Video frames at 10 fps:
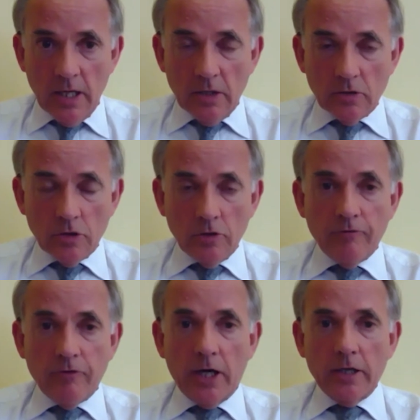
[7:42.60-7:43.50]
to
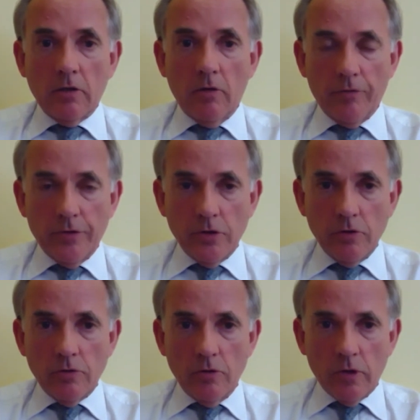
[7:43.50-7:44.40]
file the
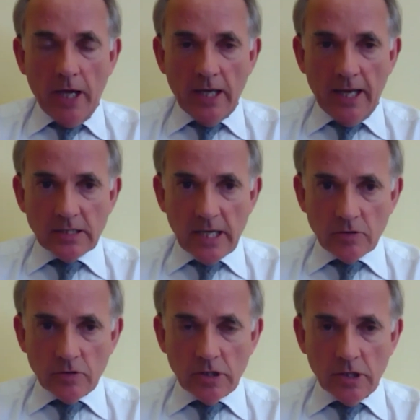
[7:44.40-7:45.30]
new UK land tax
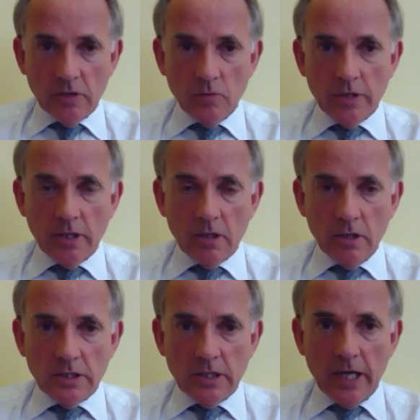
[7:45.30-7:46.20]
return within
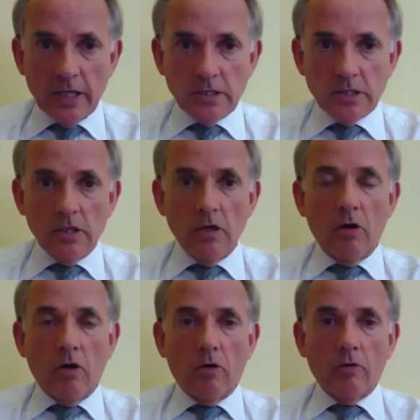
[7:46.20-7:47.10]
30 days
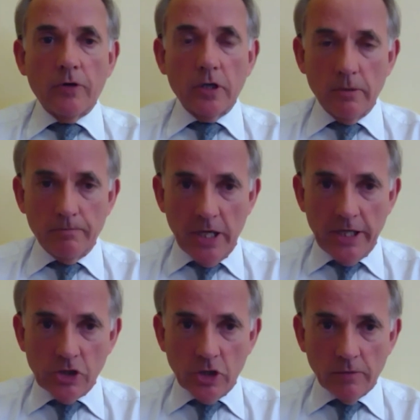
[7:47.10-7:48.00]
of
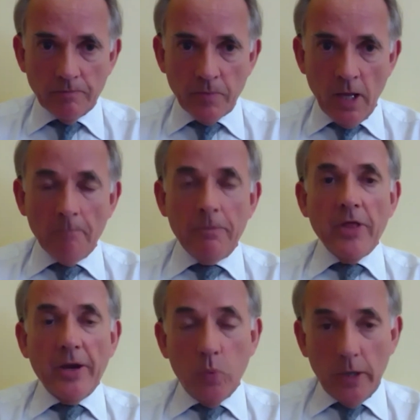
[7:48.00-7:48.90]
completion, but
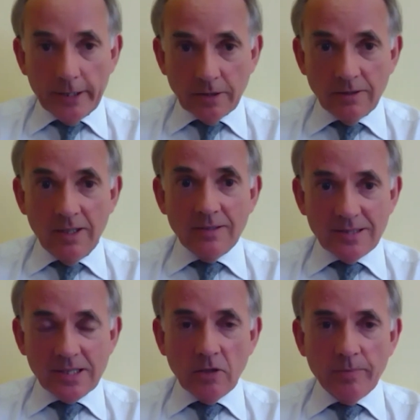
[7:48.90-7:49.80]
they will
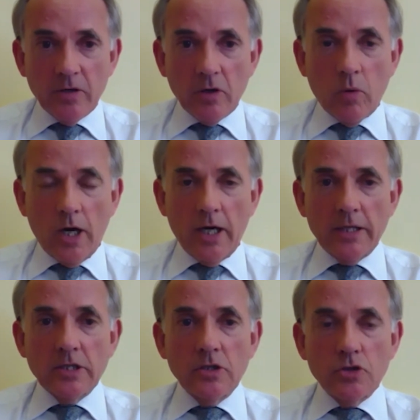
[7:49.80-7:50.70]
still be
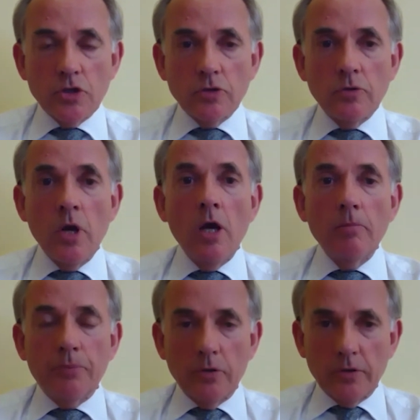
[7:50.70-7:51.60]
required to
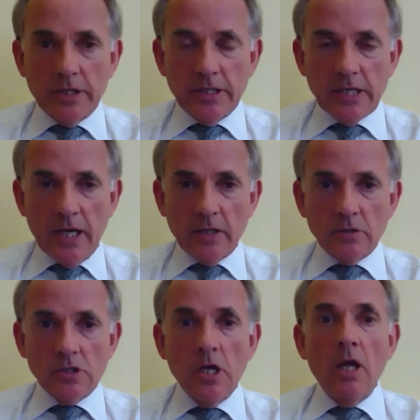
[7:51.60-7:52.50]
put the
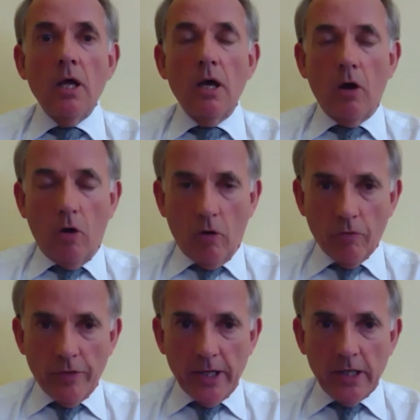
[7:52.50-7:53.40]
details on
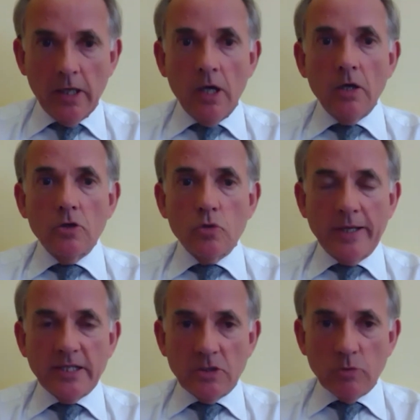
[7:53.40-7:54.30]
the
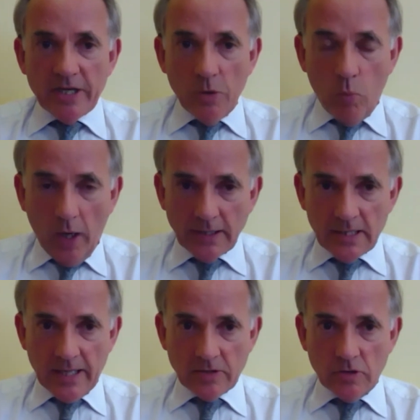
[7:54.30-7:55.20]
2021
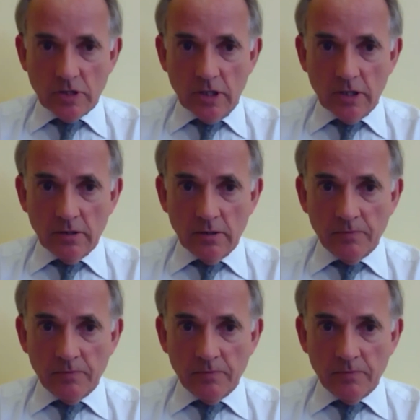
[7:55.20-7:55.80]
tax return,